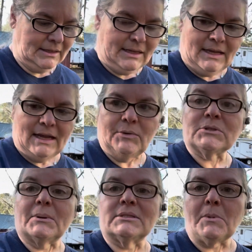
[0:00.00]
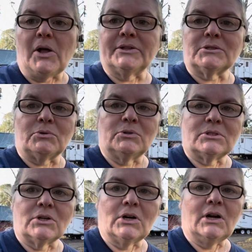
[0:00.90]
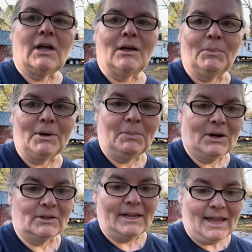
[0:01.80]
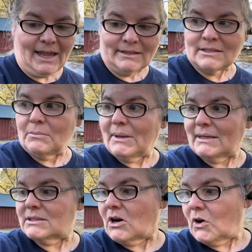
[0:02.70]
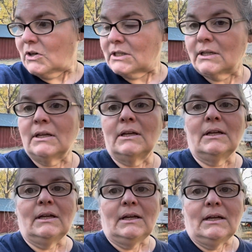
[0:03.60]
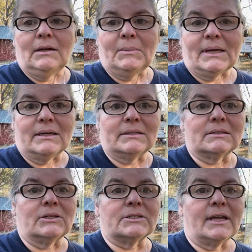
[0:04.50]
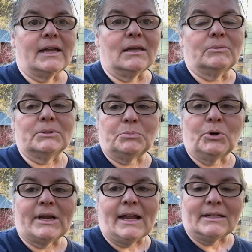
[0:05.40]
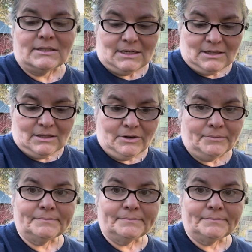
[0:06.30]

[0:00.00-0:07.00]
he was my smallest rooster, but apparently he had the biggest heart because it looks like it was pretty nasty in there.